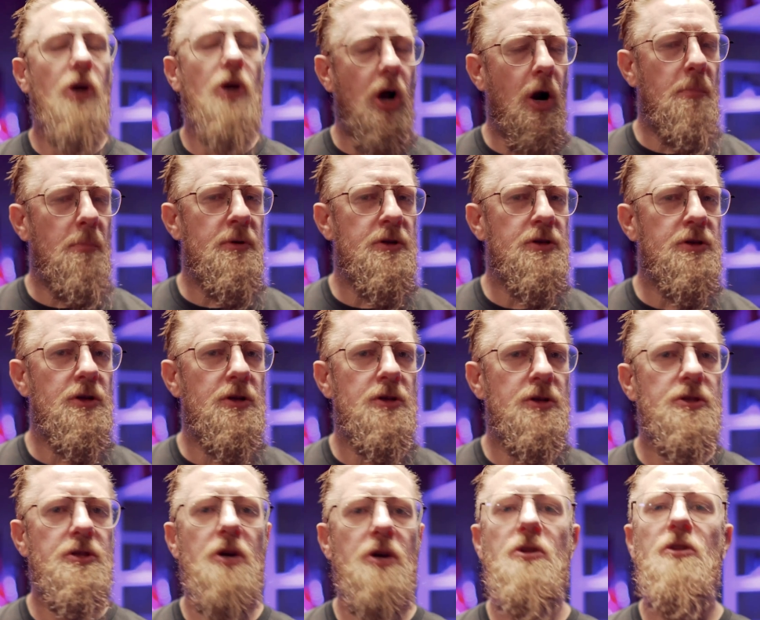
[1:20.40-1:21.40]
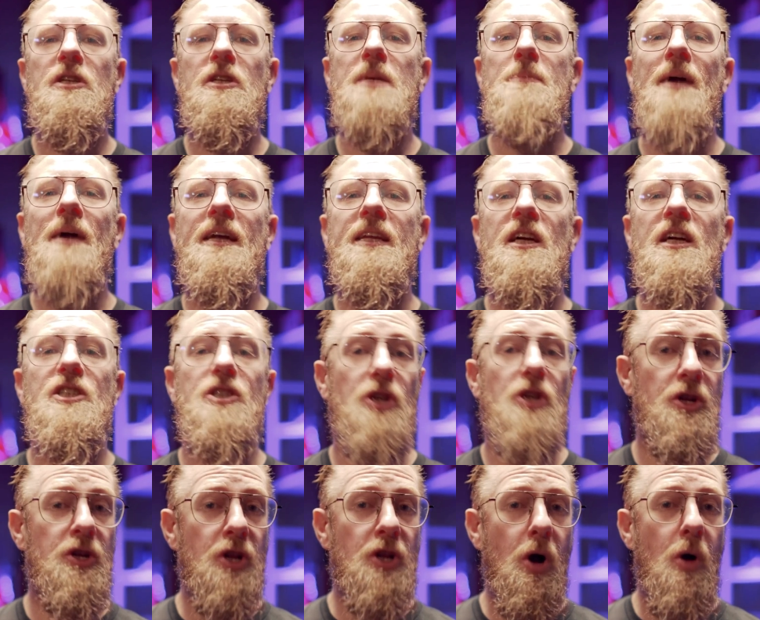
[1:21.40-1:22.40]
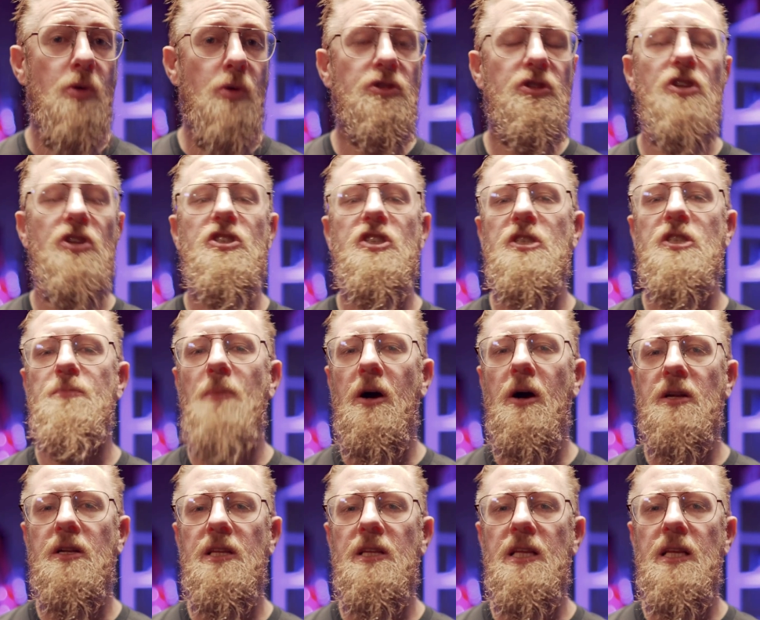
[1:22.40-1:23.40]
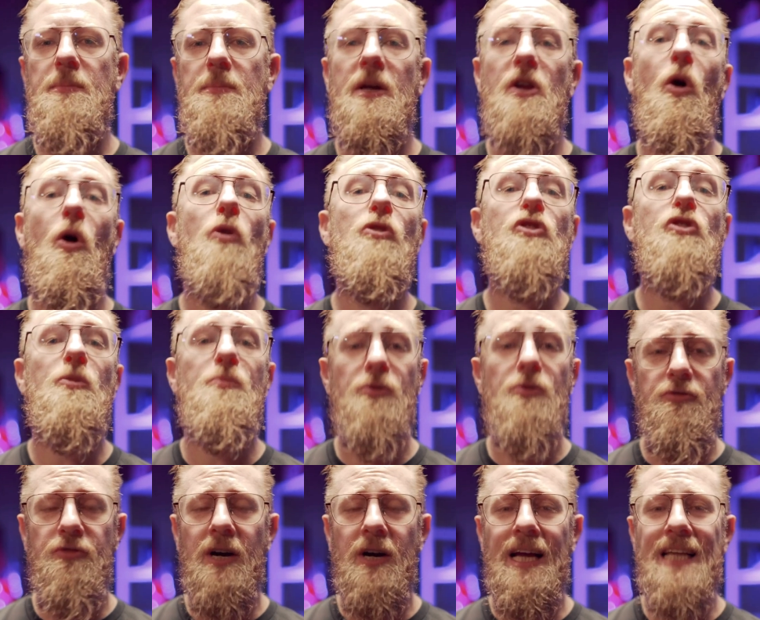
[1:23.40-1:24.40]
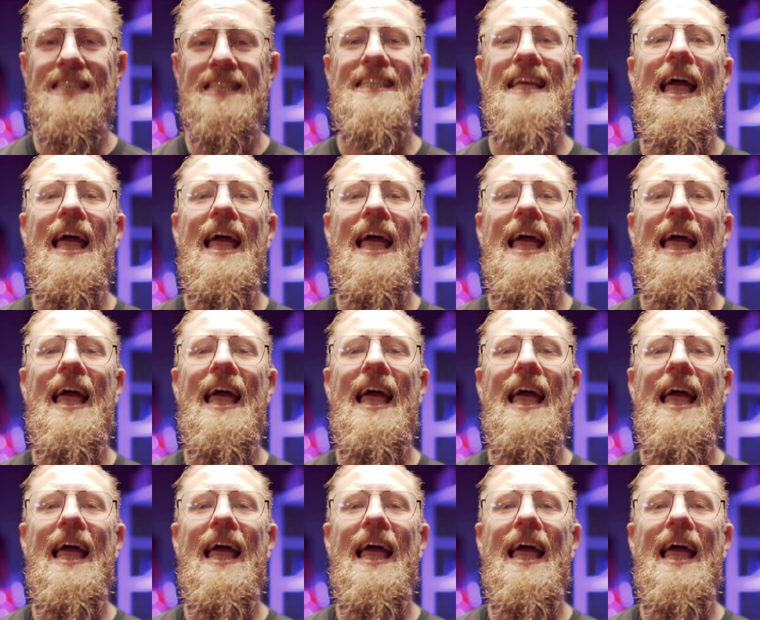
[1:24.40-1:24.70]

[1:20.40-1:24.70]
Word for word: Karpenter not only manages nodes smartly, but also provides